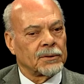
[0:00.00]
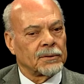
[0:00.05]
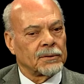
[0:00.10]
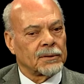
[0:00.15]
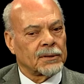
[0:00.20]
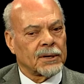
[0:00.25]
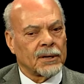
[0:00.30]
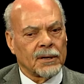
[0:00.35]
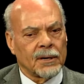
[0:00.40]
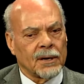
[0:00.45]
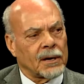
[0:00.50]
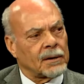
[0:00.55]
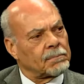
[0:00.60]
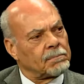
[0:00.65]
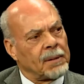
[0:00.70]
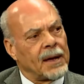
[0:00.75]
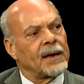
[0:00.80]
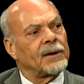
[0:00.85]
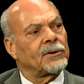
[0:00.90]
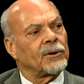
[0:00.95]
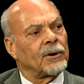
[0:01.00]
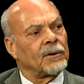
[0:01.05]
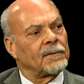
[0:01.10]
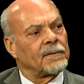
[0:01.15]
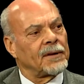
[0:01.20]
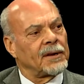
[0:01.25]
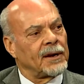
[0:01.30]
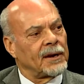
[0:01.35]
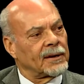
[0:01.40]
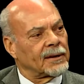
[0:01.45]
conduct
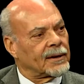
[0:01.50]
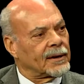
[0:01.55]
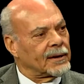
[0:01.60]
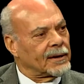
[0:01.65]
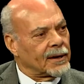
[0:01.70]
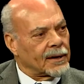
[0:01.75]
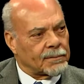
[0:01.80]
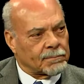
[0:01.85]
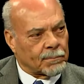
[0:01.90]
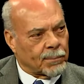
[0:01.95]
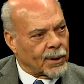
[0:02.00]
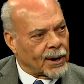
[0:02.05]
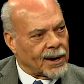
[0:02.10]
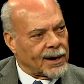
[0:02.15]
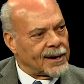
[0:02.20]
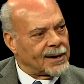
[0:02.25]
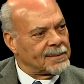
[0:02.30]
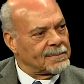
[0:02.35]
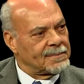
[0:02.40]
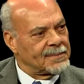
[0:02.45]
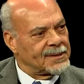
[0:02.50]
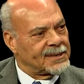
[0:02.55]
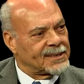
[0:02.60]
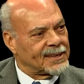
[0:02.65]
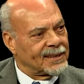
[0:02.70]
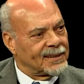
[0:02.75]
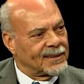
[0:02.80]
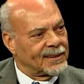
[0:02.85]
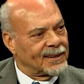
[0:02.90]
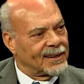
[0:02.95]
Beethoven and conduct Brahms,
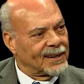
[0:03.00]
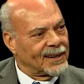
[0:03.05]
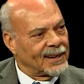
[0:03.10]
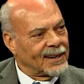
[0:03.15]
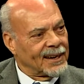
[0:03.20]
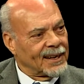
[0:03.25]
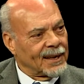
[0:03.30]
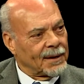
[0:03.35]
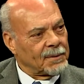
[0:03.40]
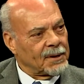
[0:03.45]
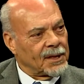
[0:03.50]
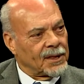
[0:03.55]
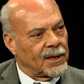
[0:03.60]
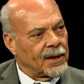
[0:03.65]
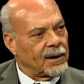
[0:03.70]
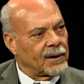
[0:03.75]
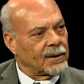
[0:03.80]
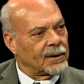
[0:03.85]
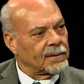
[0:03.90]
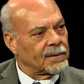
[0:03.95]
and I mean they're.